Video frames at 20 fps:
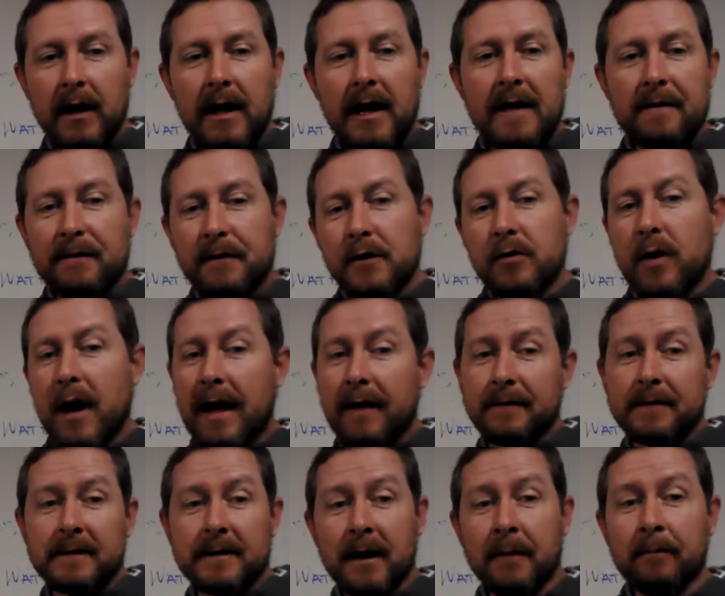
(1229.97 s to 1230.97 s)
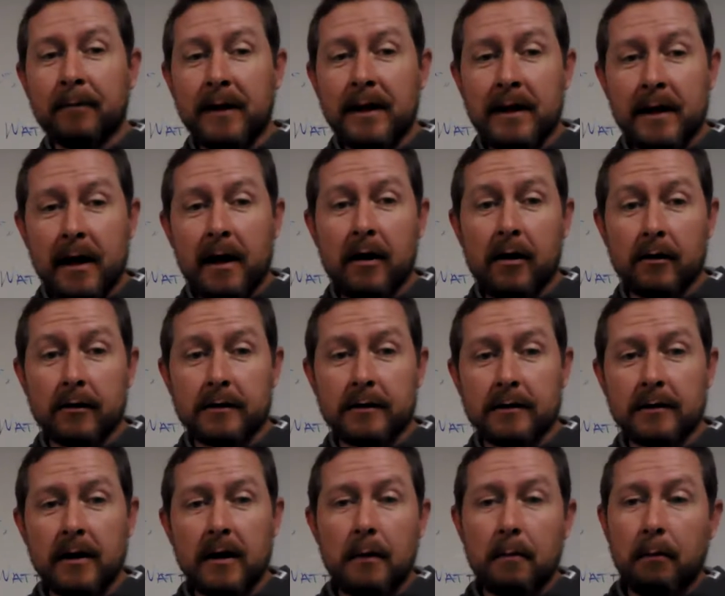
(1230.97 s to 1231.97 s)
If you have something else
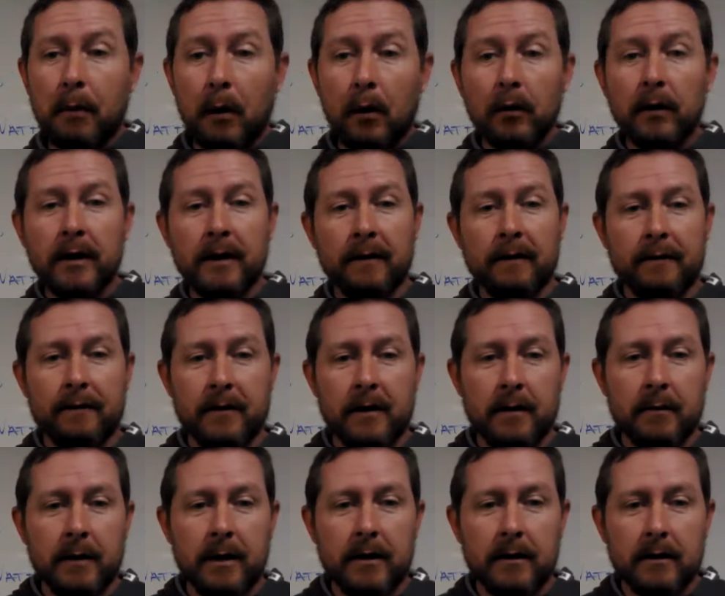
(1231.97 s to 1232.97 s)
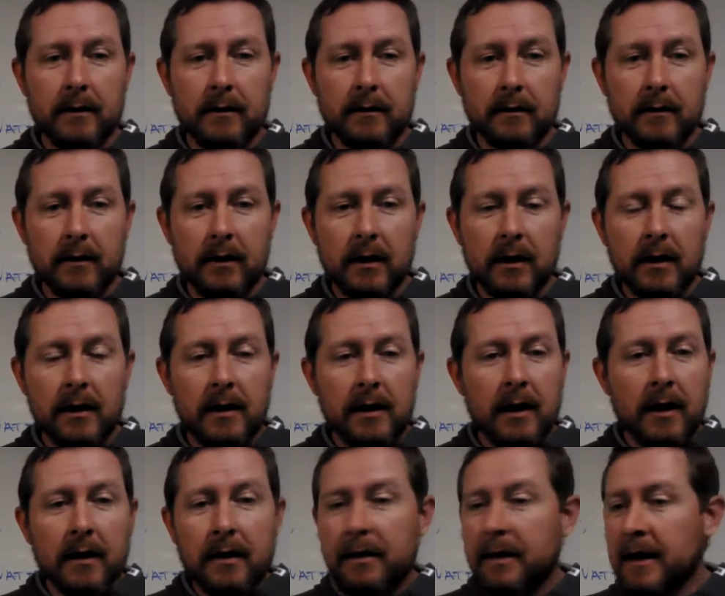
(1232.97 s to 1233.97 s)
pulling from it,
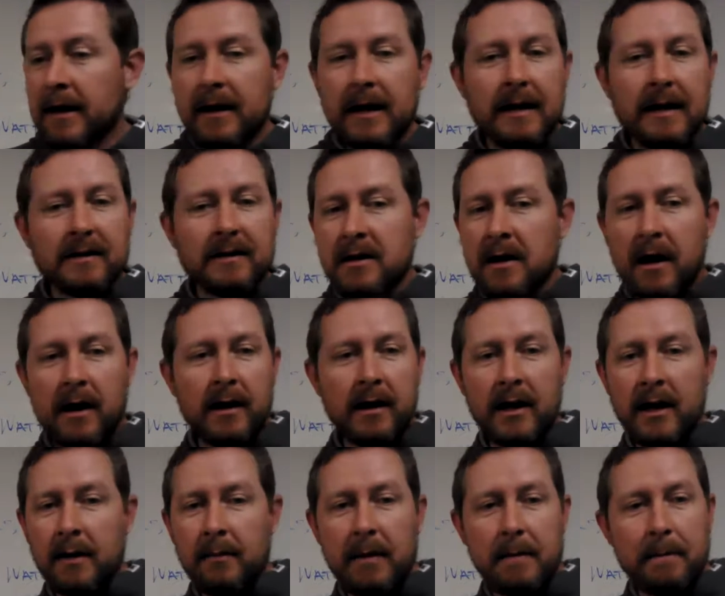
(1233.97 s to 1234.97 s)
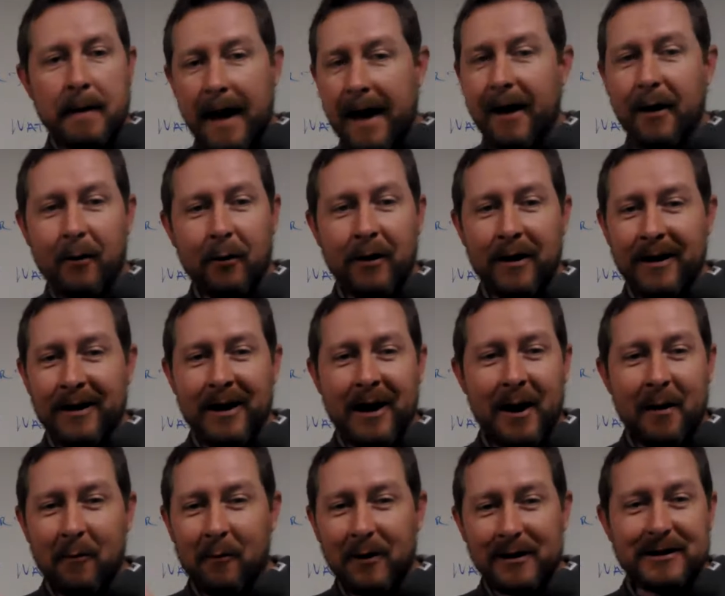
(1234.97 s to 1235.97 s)
then it's not going to be powering
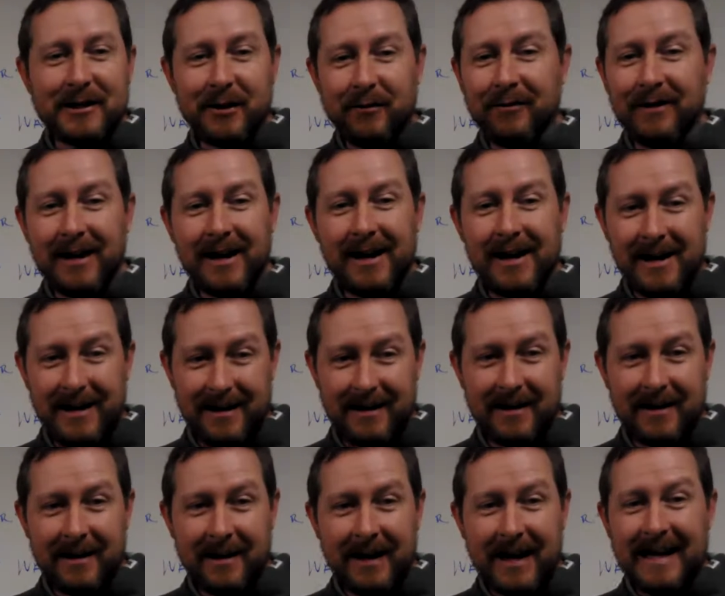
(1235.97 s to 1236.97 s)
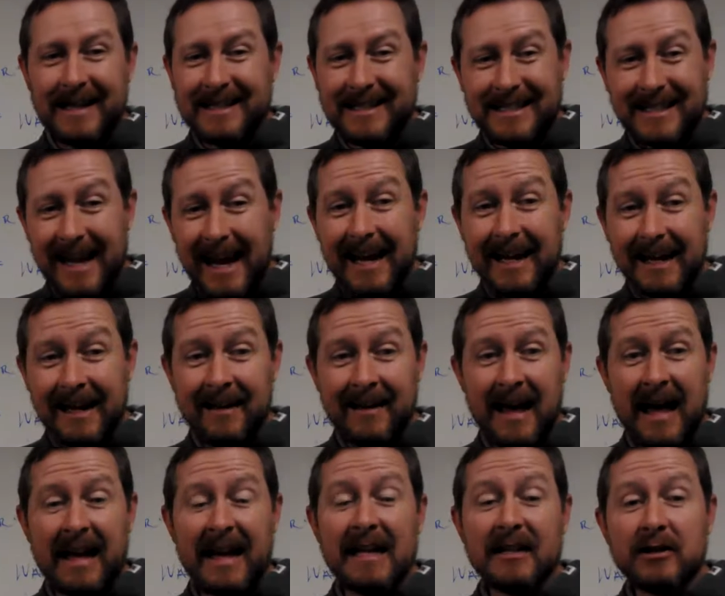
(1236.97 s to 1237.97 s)
up what you need. It's taking
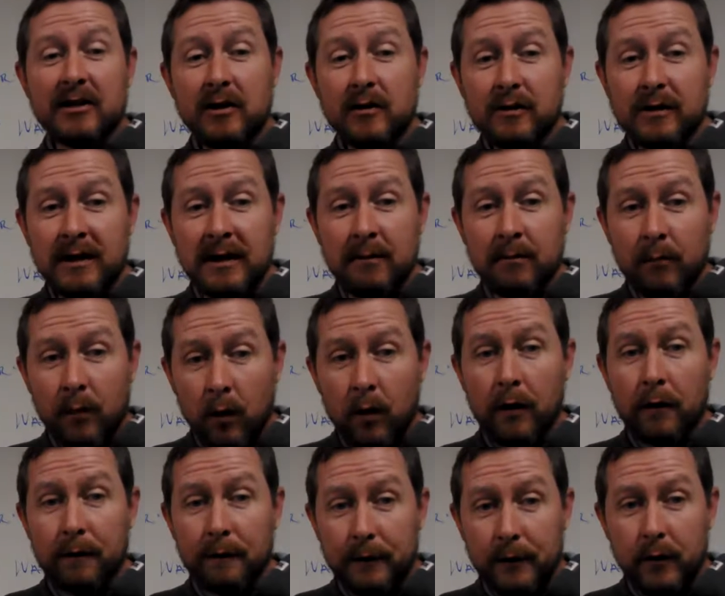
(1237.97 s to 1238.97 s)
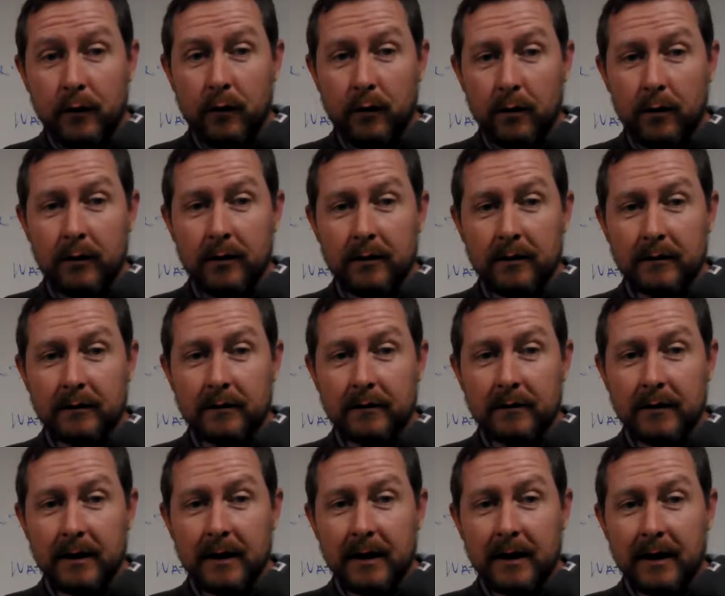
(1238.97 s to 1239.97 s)
that, it's using more fuel,
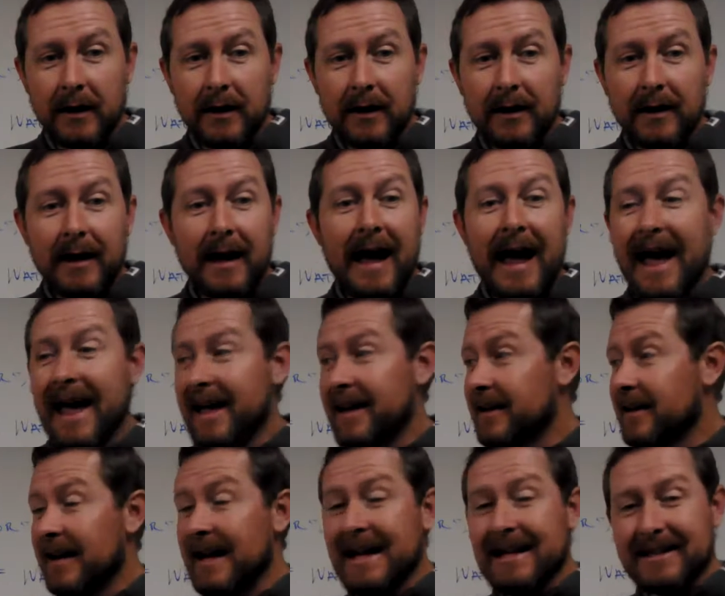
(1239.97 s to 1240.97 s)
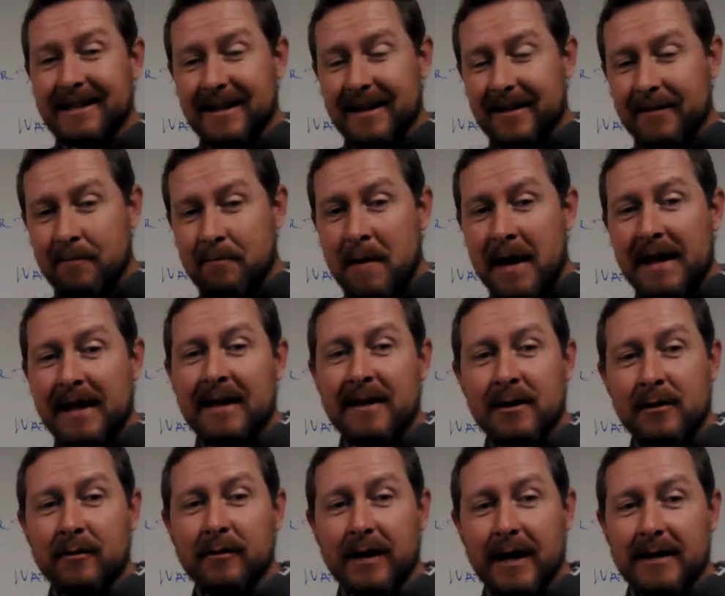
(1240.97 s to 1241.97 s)
and it's making
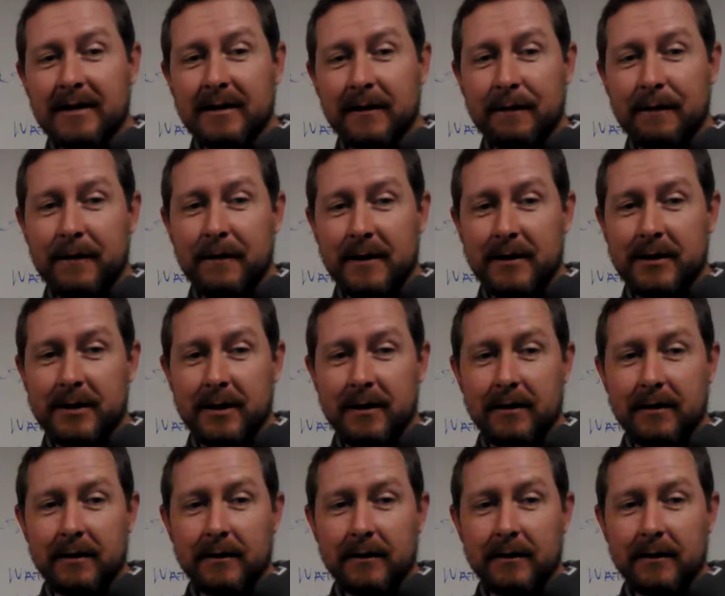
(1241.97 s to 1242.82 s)
you less efficient.